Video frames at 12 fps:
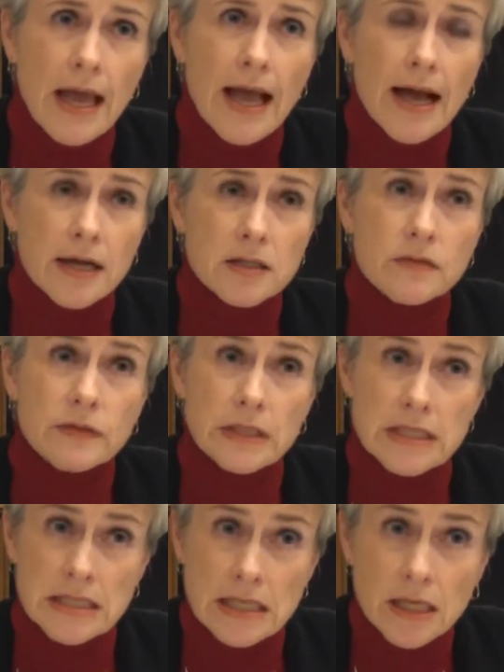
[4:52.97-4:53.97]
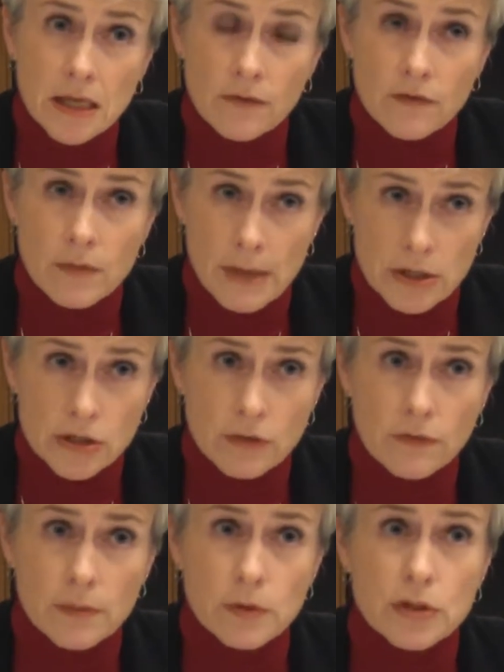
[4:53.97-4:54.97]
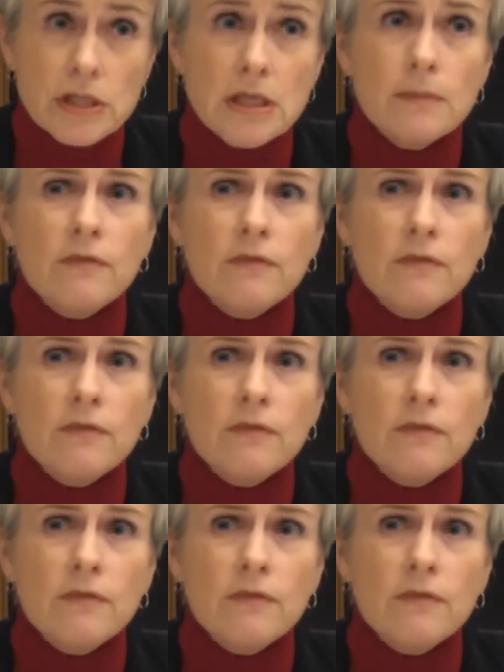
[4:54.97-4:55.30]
actively seeking information from your team.